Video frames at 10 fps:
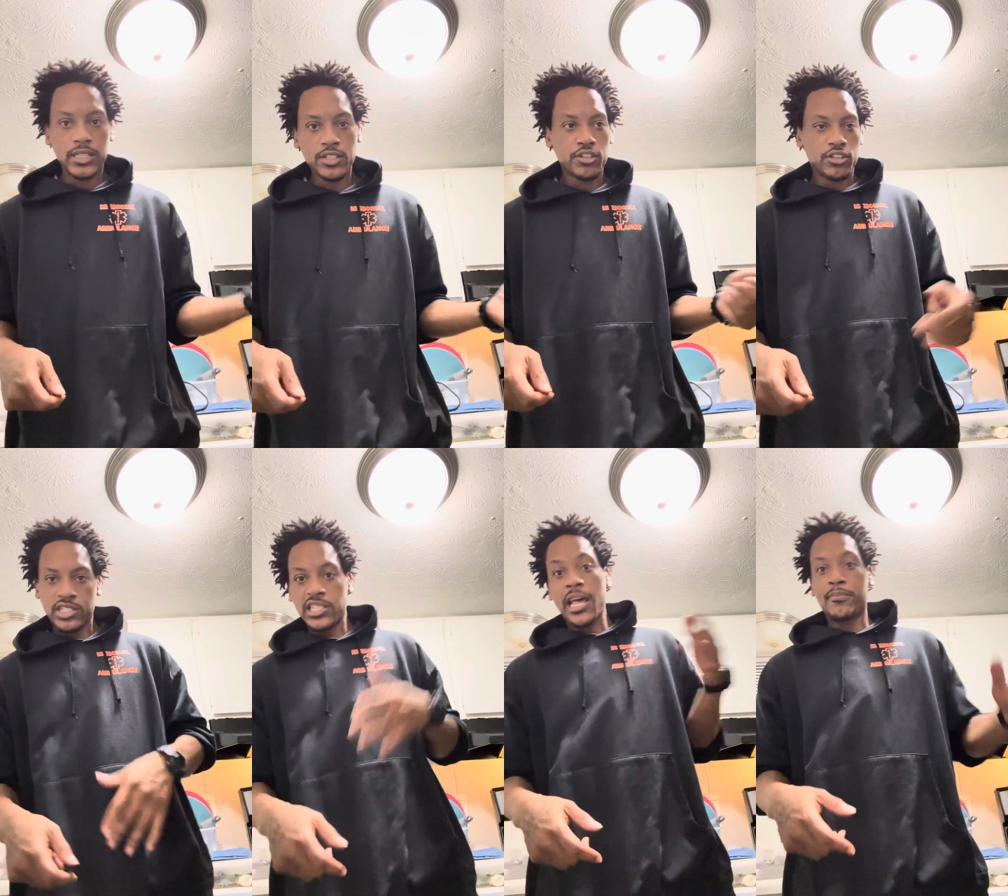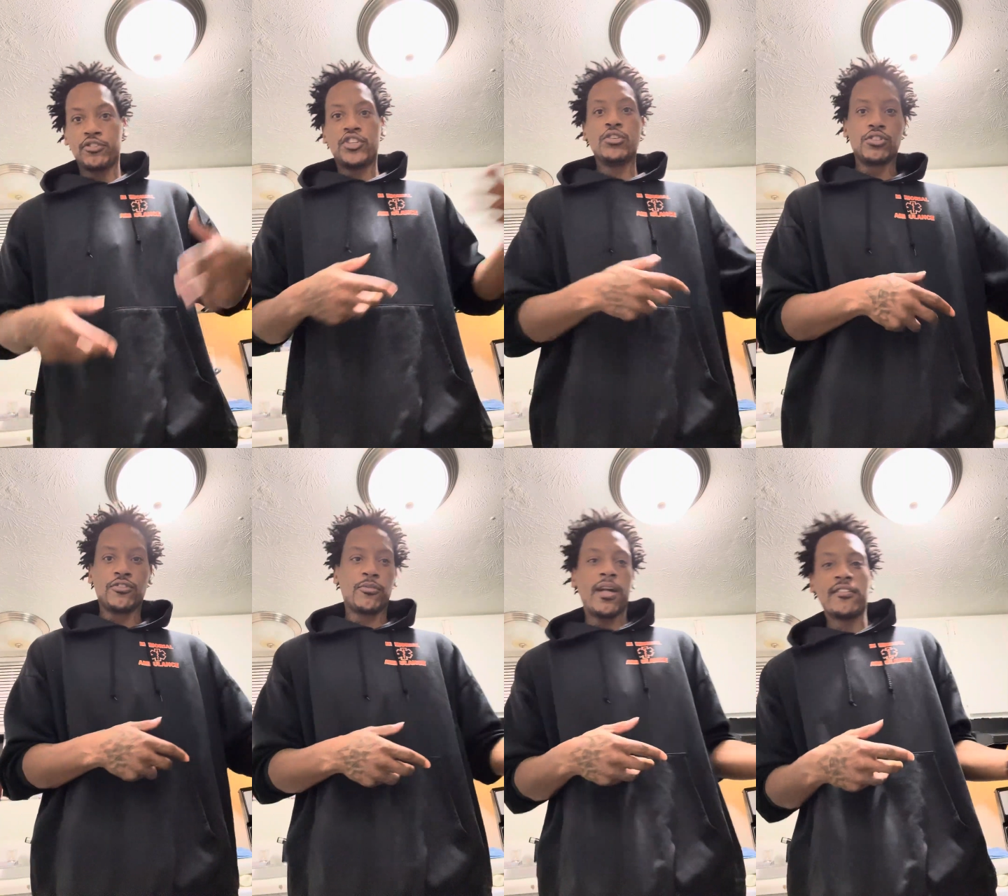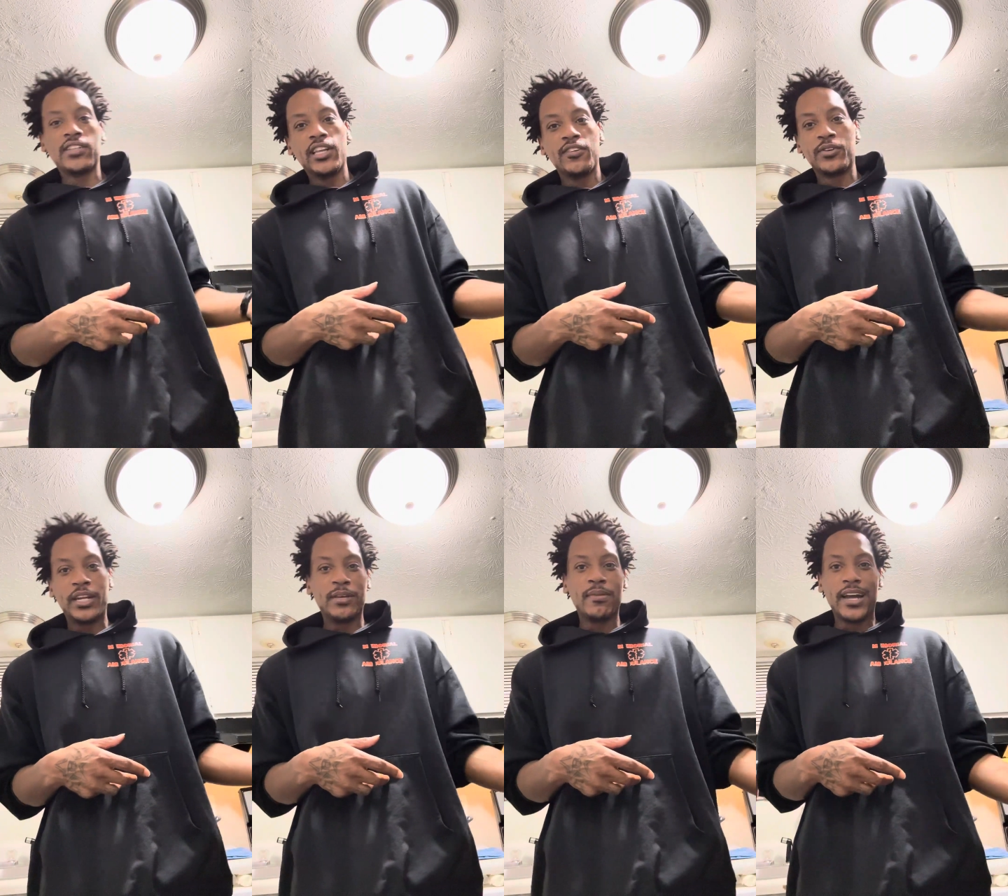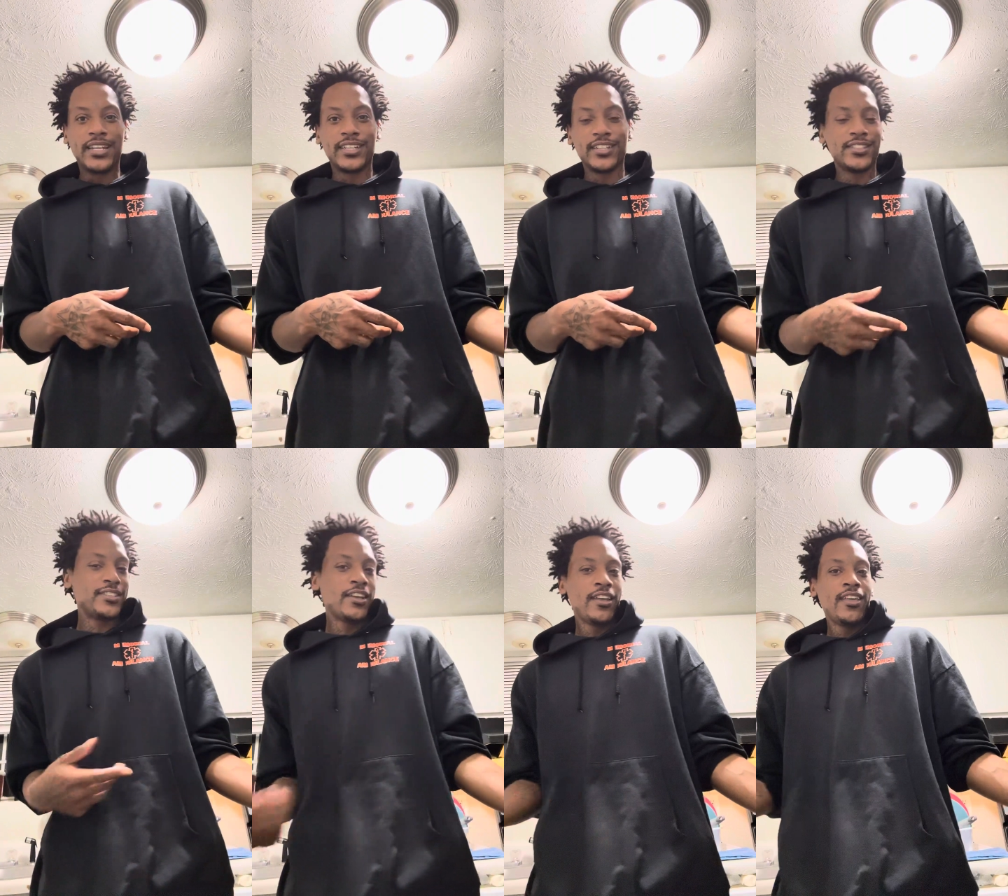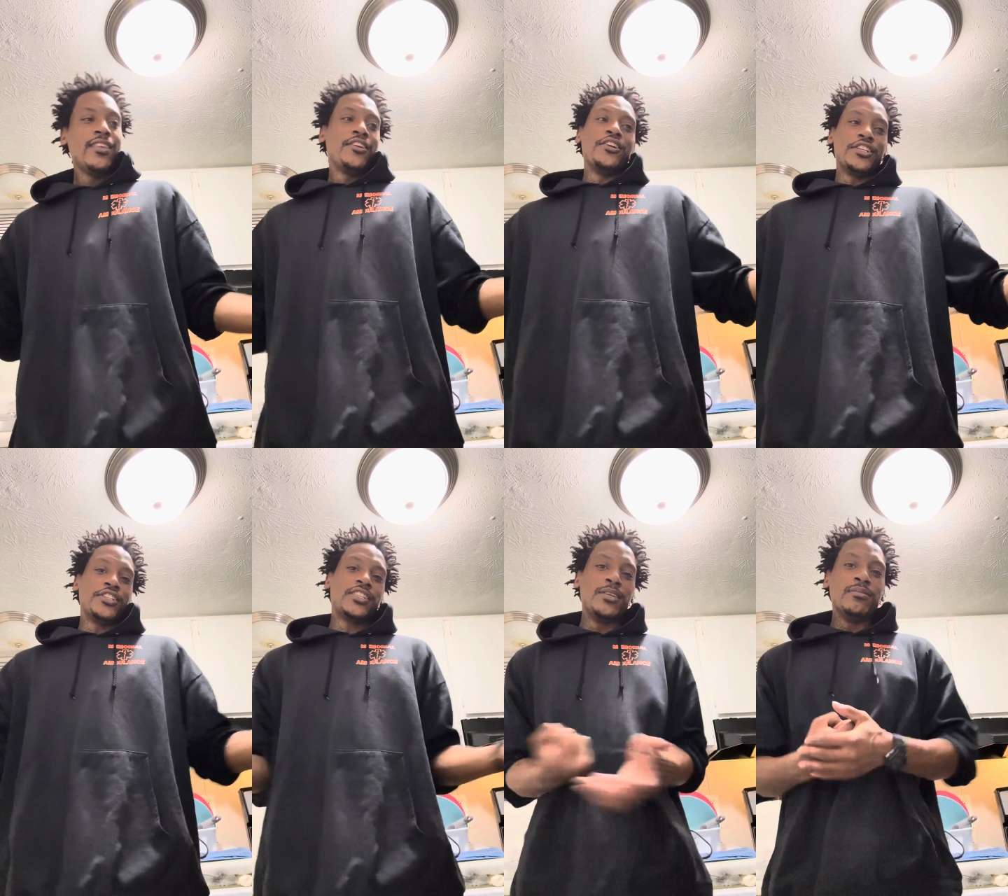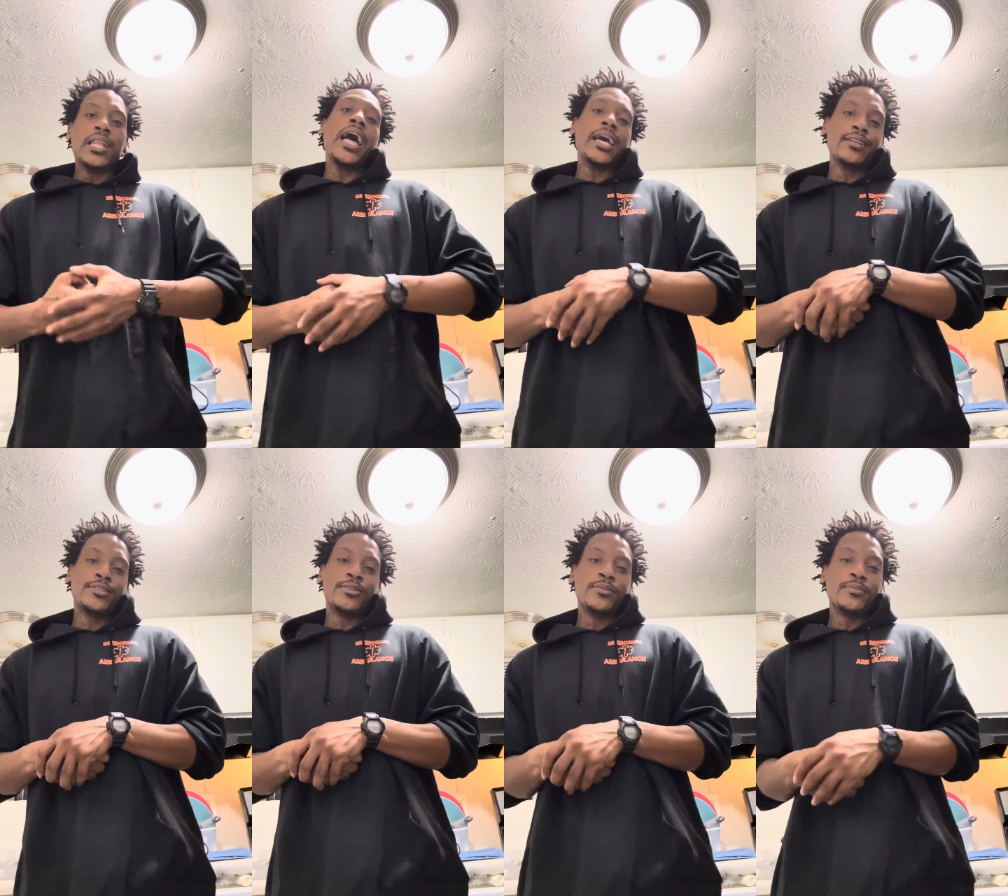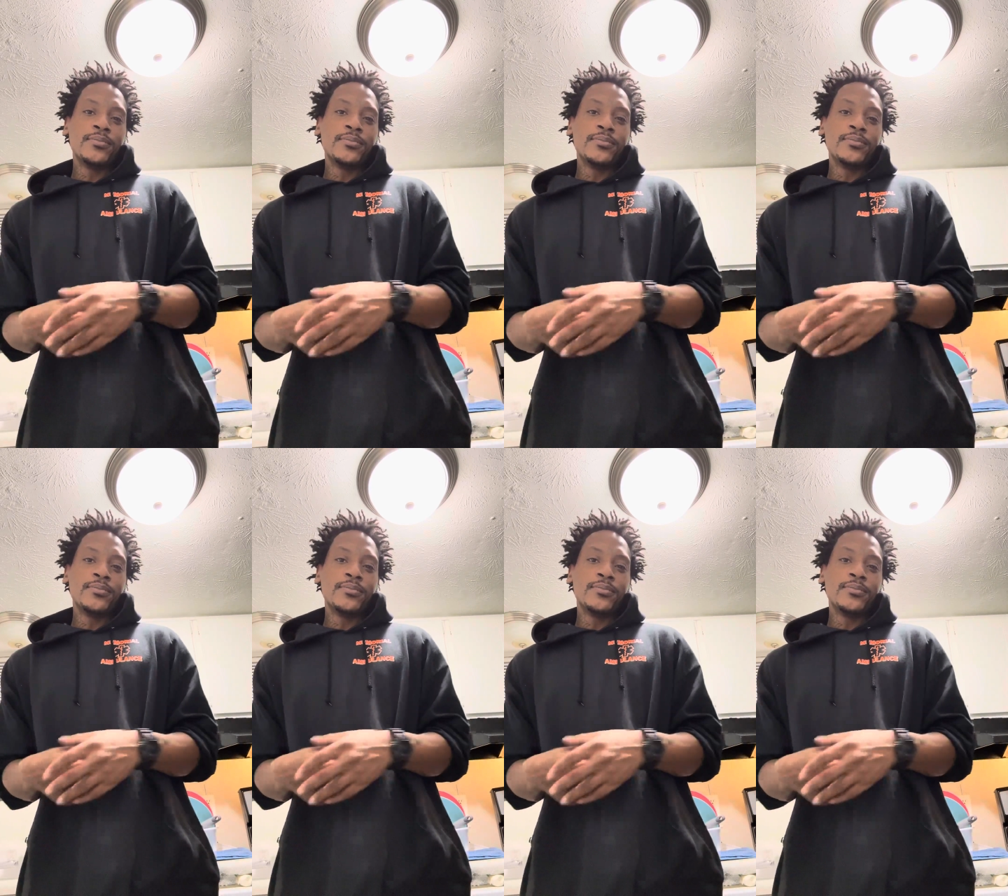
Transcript: You're gonna stop your children from having love with anybody because you're gonna just keep lying to them,